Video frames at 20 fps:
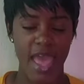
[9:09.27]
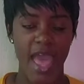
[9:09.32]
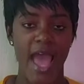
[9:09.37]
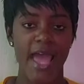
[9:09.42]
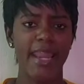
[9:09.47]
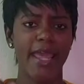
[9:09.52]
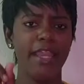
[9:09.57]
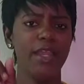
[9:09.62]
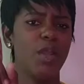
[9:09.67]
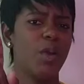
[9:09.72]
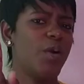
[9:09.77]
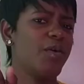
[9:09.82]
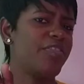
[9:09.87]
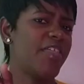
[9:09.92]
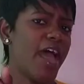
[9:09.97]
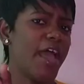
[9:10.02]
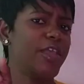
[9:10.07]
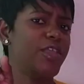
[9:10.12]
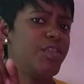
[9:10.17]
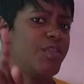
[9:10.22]
And I know
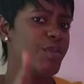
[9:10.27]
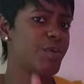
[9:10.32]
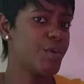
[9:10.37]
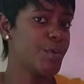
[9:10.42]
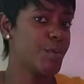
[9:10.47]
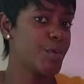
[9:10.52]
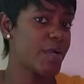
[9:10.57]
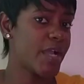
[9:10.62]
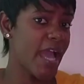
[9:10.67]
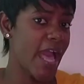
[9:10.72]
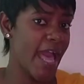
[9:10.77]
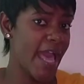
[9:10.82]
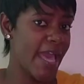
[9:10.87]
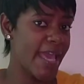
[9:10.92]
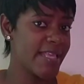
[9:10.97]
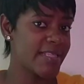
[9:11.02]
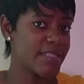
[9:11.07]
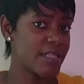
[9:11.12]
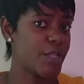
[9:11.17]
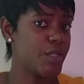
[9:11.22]
that you
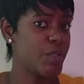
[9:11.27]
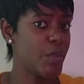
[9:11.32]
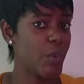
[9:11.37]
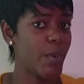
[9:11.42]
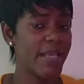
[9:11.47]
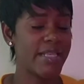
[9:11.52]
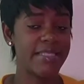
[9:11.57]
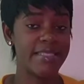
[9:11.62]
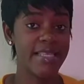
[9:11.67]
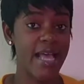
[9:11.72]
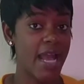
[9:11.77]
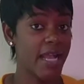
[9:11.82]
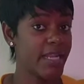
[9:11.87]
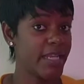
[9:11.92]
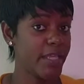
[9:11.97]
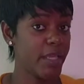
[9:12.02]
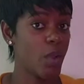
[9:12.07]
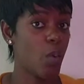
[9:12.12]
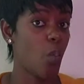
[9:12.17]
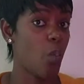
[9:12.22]
guys know
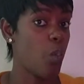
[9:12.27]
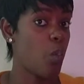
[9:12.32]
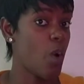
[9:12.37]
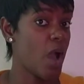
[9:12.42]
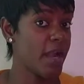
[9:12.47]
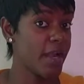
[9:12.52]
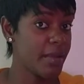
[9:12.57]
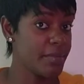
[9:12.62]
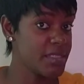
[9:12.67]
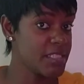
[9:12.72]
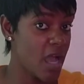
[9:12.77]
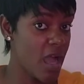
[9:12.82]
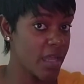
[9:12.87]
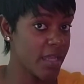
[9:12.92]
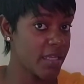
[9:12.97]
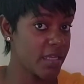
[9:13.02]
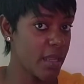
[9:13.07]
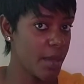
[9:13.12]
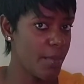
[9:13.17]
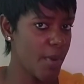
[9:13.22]
exactly what I'm
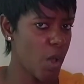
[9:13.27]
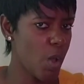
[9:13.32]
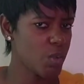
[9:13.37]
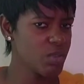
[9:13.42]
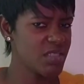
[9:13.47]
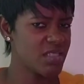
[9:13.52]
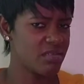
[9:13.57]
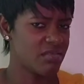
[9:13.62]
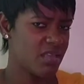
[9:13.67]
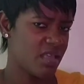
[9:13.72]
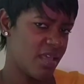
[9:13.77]
talking about.